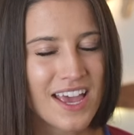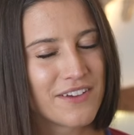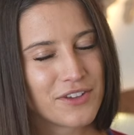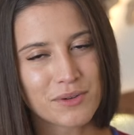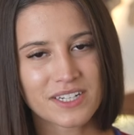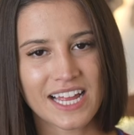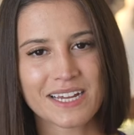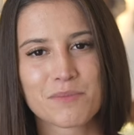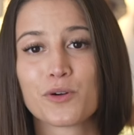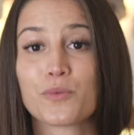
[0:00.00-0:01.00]
If you would
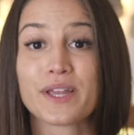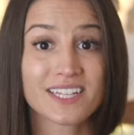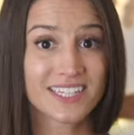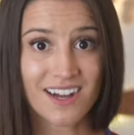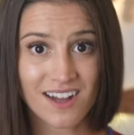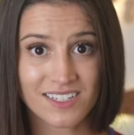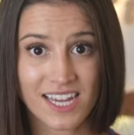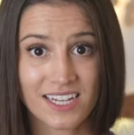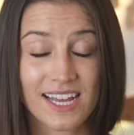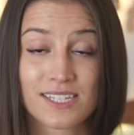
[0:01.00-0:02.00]
like more weekly
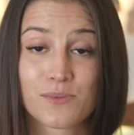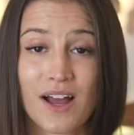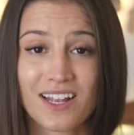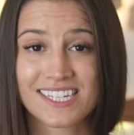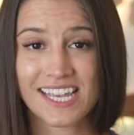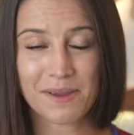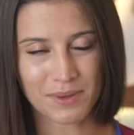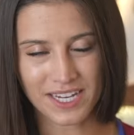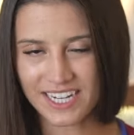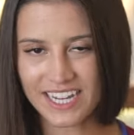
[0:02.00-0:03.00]
content as well as a
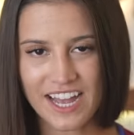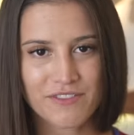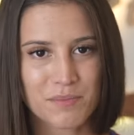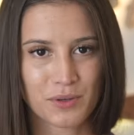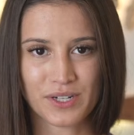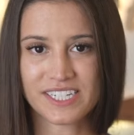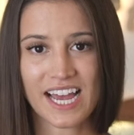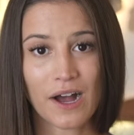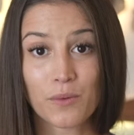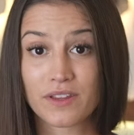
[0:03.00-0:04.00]
PDF
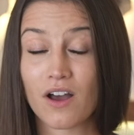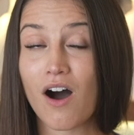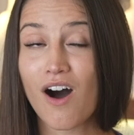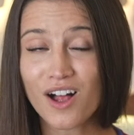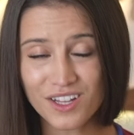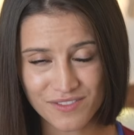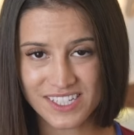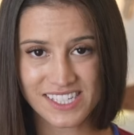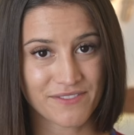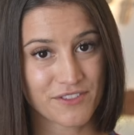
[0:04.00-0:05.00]
printout with all of
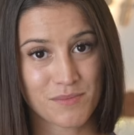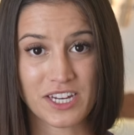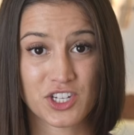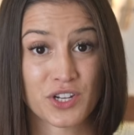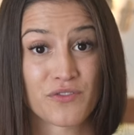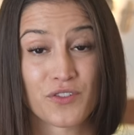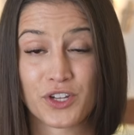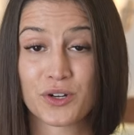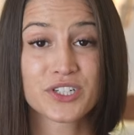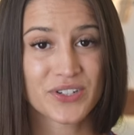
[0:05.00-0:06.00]
this information for
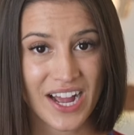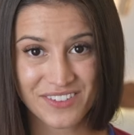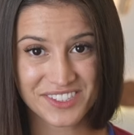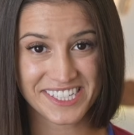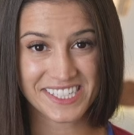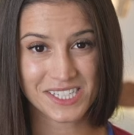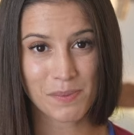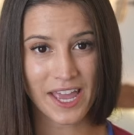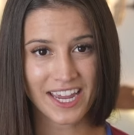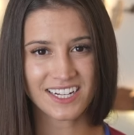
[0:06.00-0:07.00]
your travels in
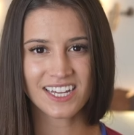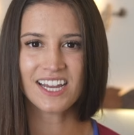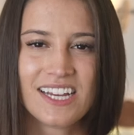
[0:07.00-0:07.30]
Spain,